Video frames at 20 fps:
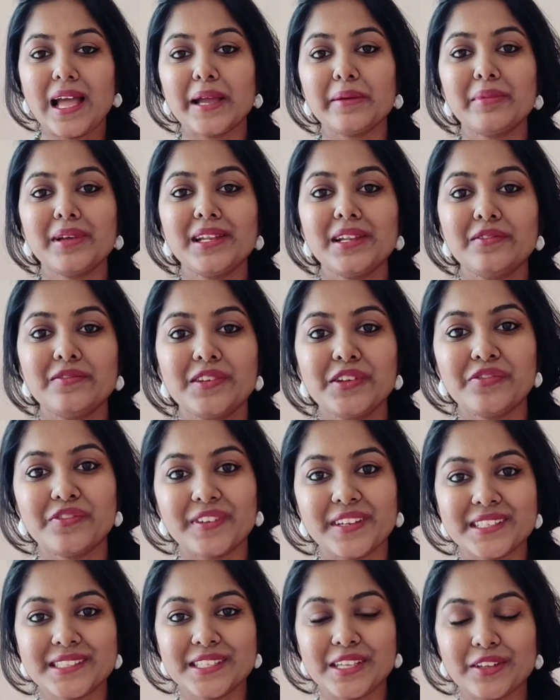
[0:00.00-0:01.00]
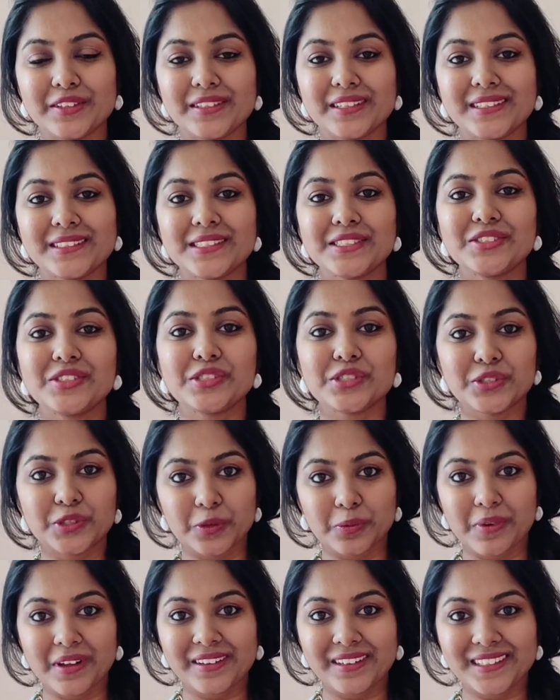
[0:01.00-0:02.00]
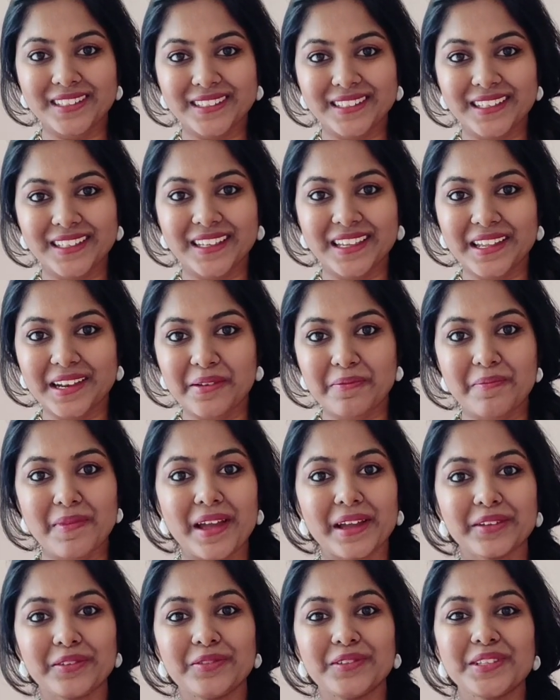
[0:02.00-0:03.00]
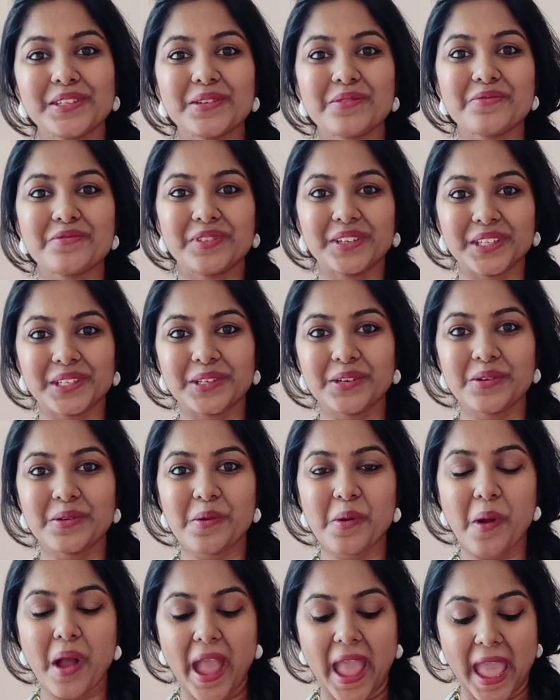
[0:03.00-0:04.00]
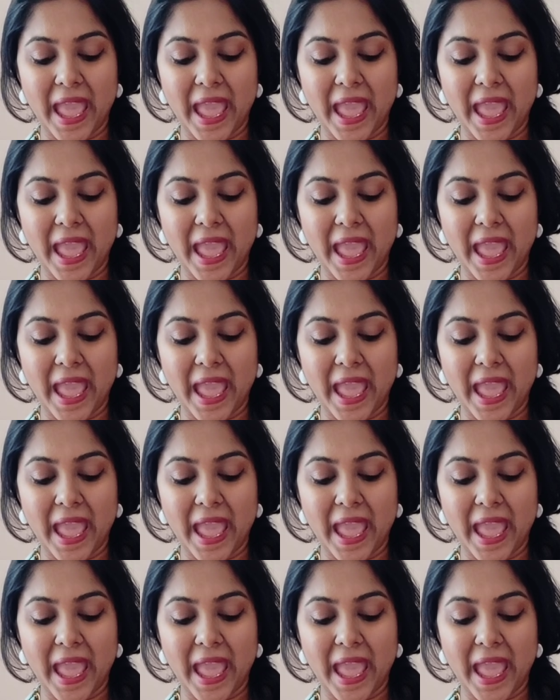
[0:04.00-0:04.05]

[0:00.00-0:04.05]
Hi my lovely friends out there, this is Shobha Reddy and I'm back with a video,